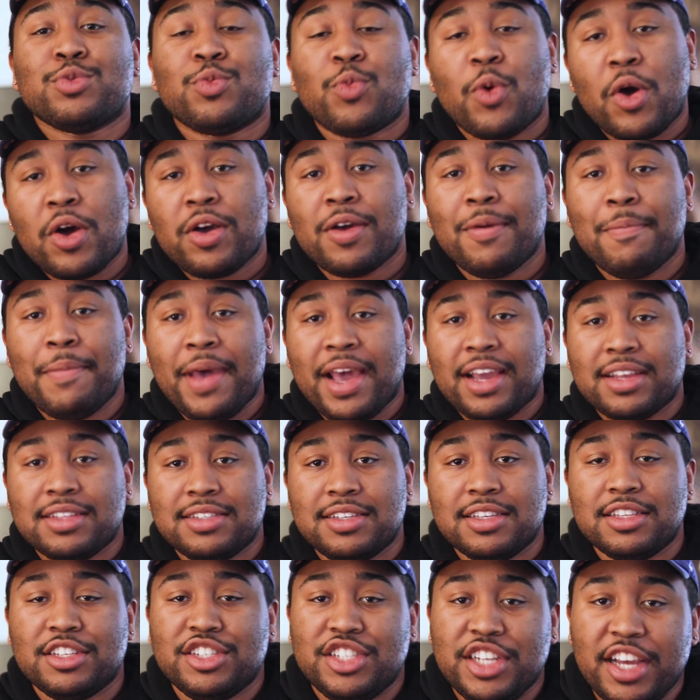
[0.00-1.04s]
Welcome back
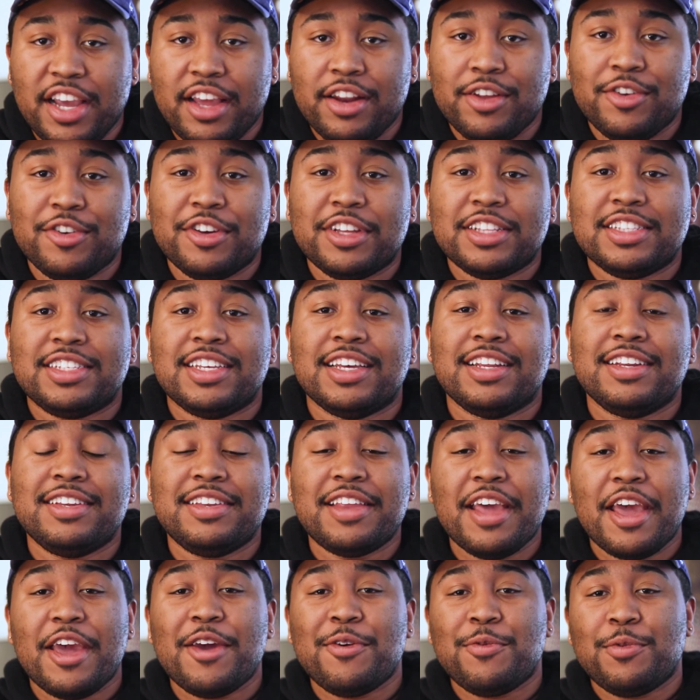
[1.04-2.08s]
into the channel, and
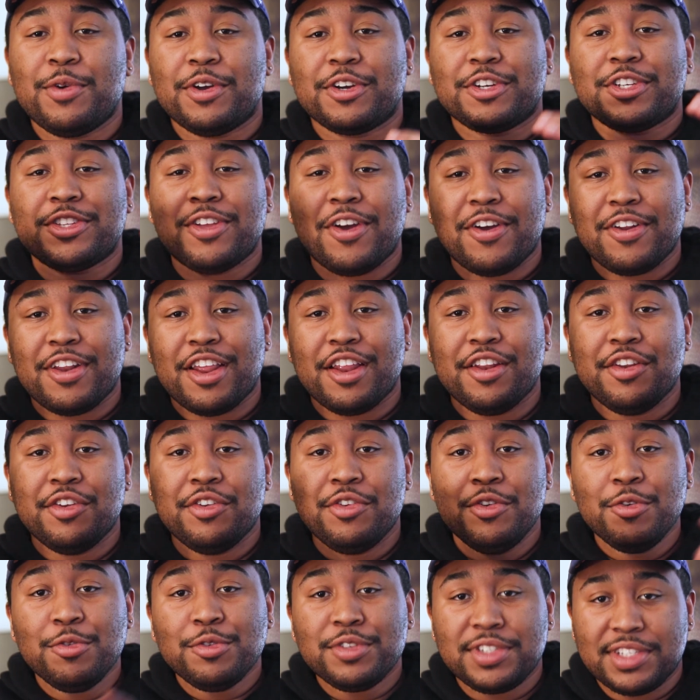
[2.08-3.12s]
today we are starting a
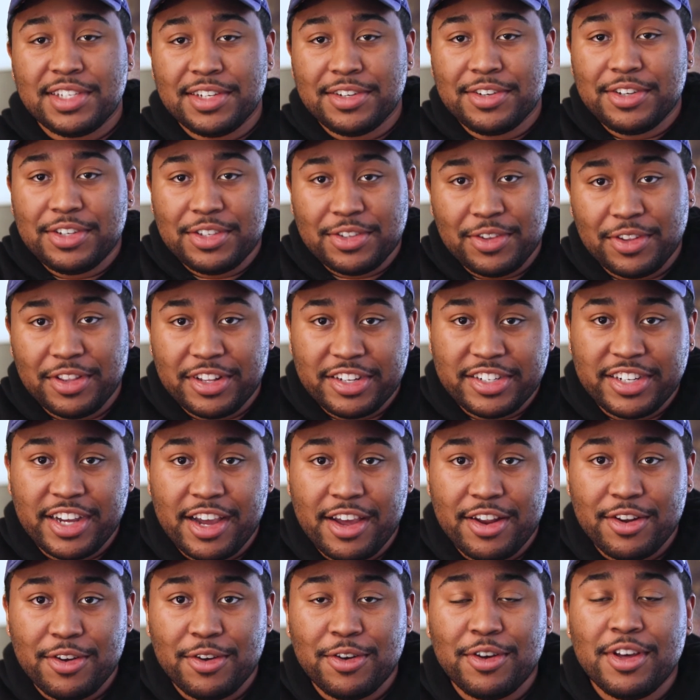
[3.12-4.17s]
new series on the
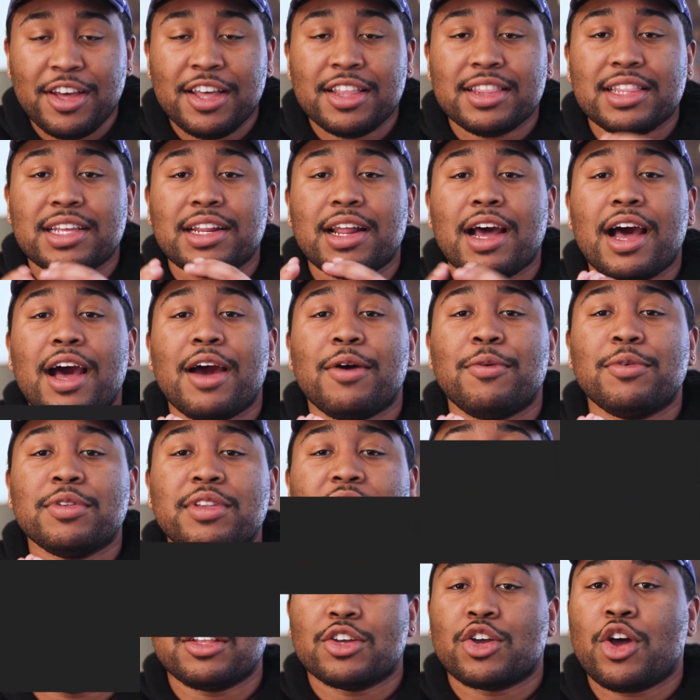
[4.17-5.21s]
channel that I would like to